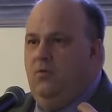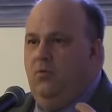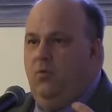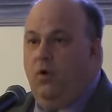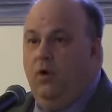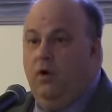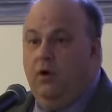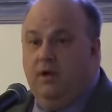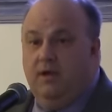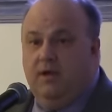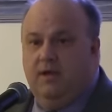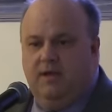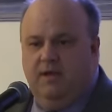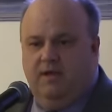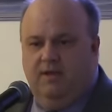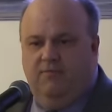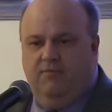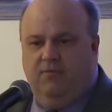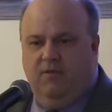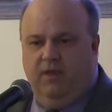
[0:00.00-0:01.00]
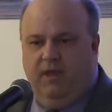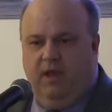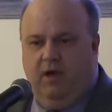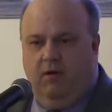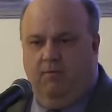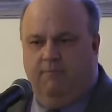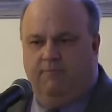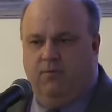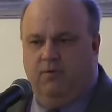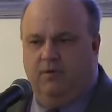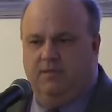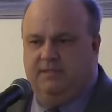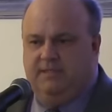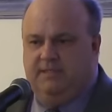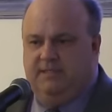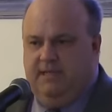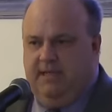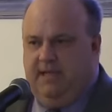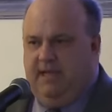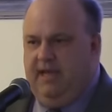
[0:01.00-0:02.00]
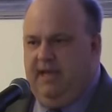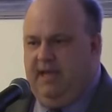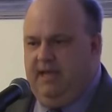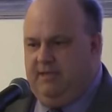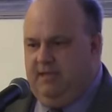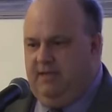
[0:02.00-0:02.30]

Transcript: work for the Armed Forces DNA